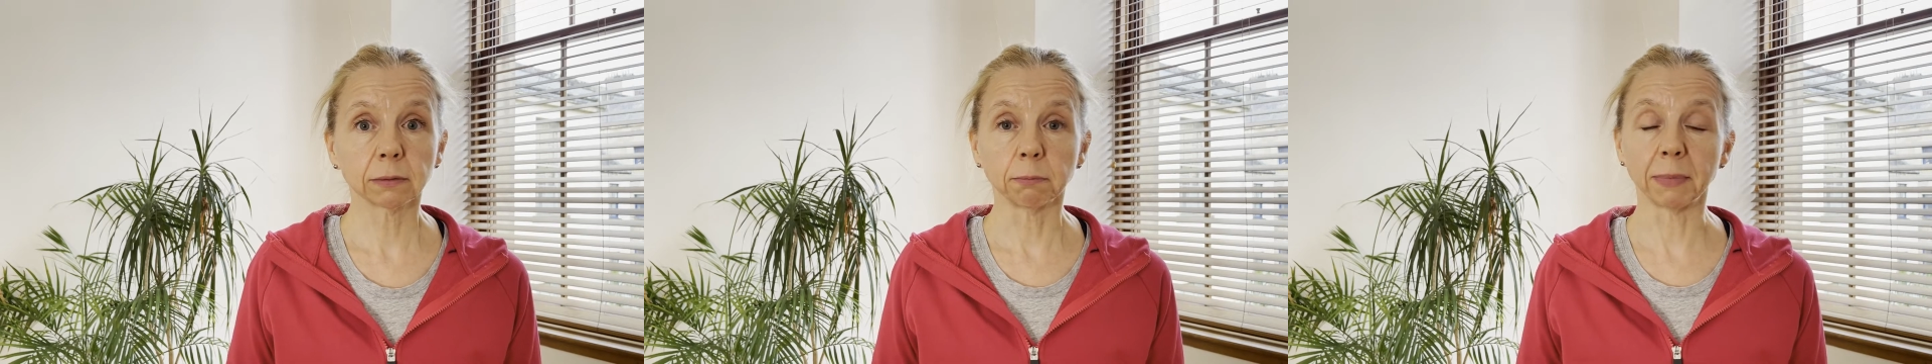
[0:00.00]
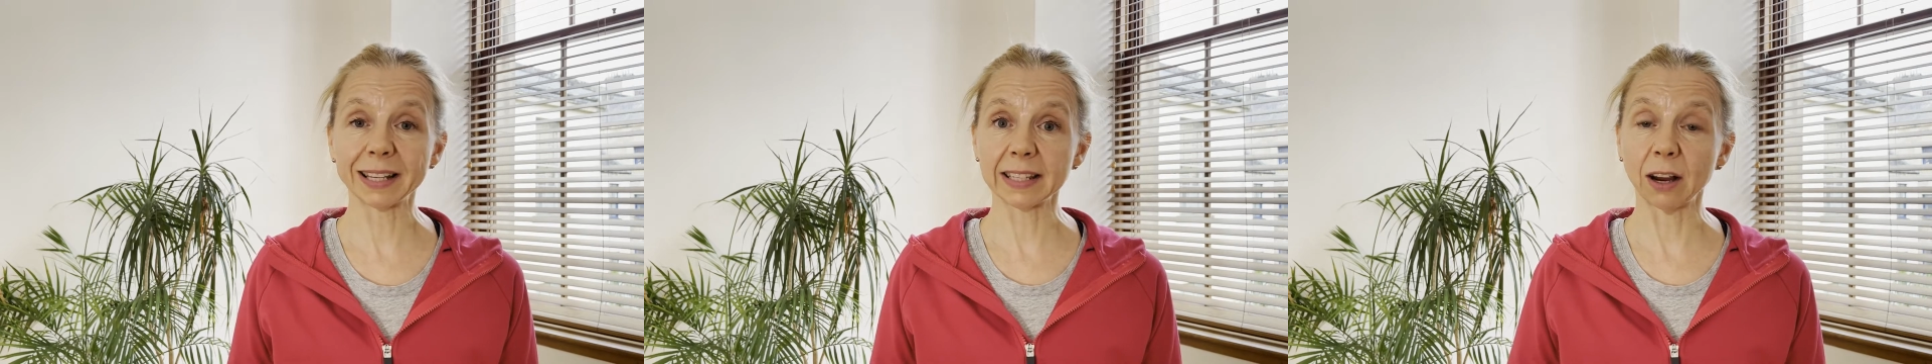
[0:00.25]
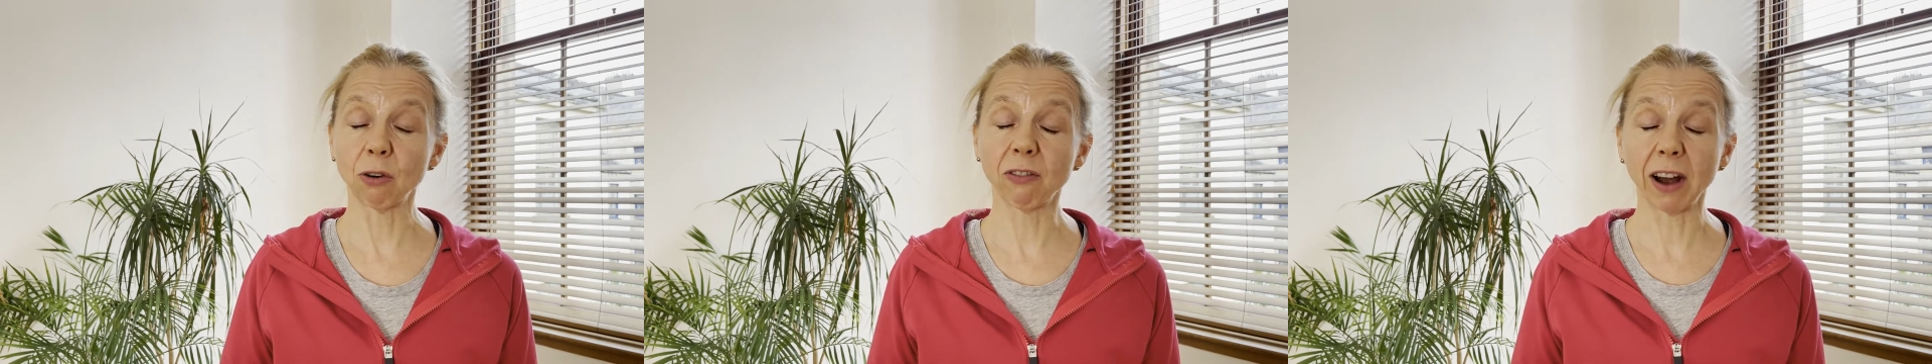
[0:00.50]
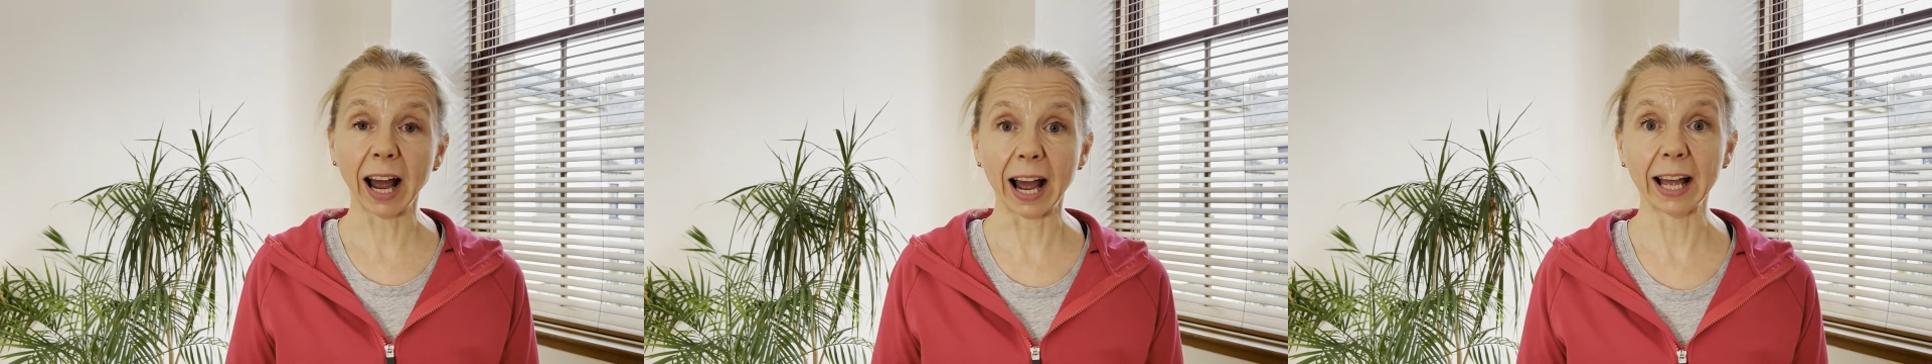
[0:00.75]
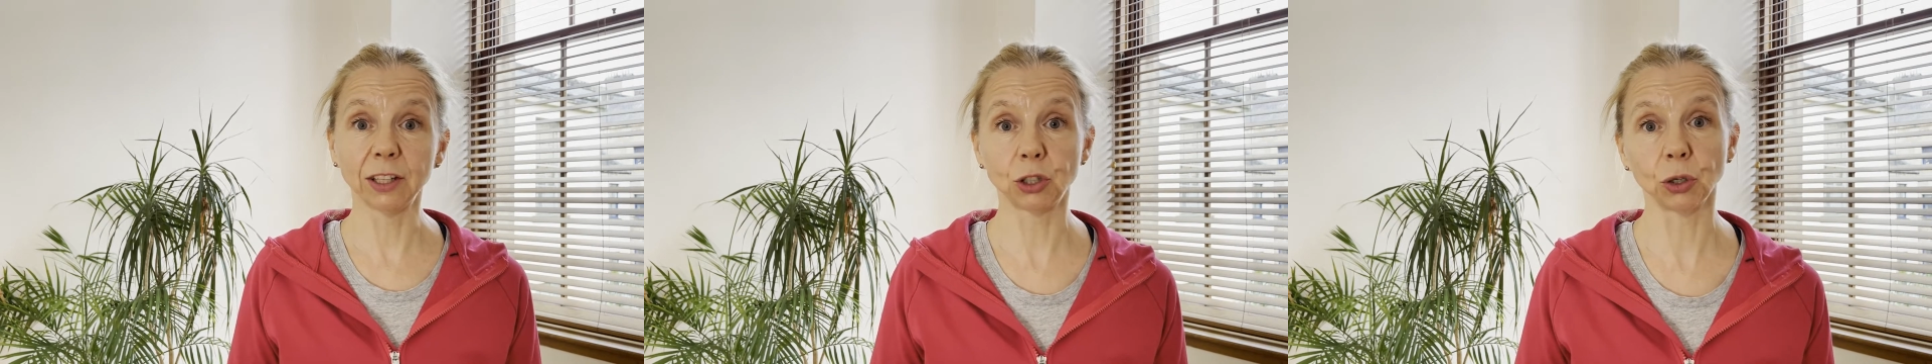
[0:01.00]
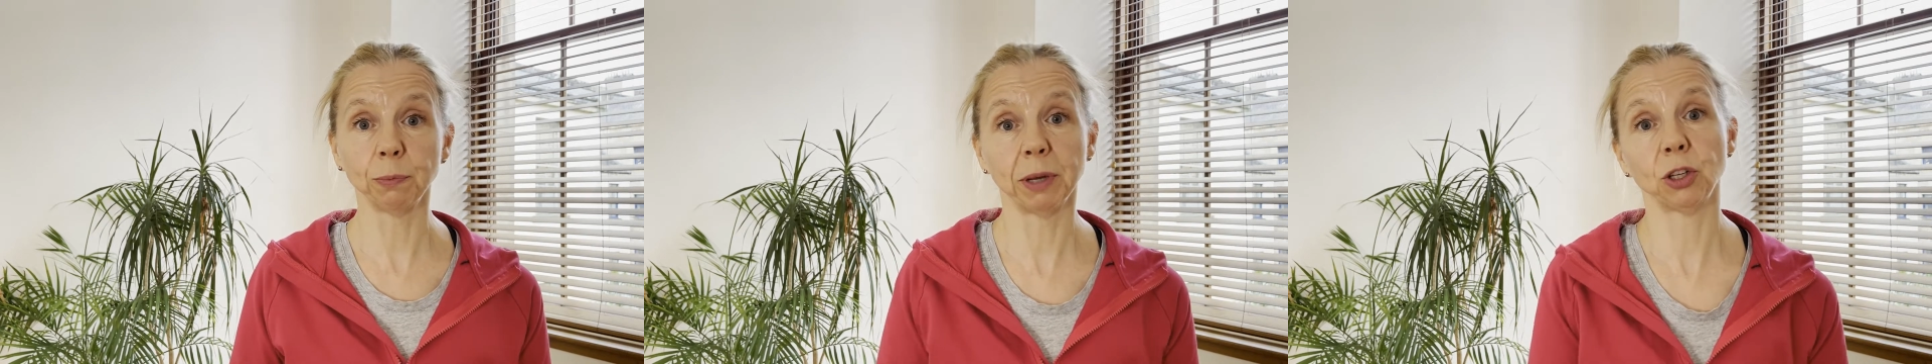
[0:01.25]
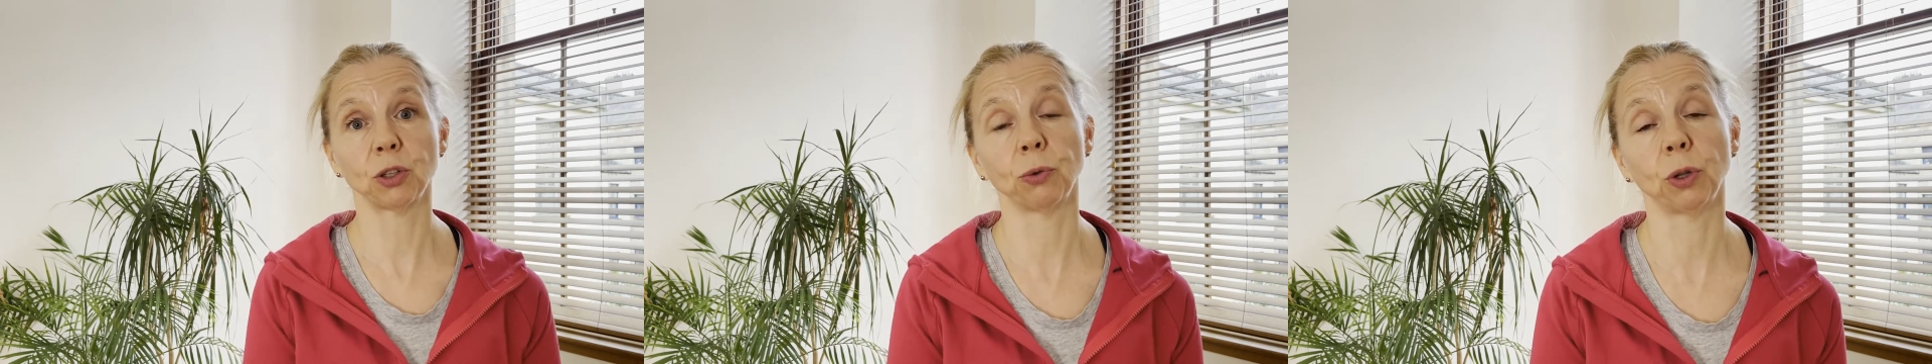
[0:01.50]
Myself and June Mitchell,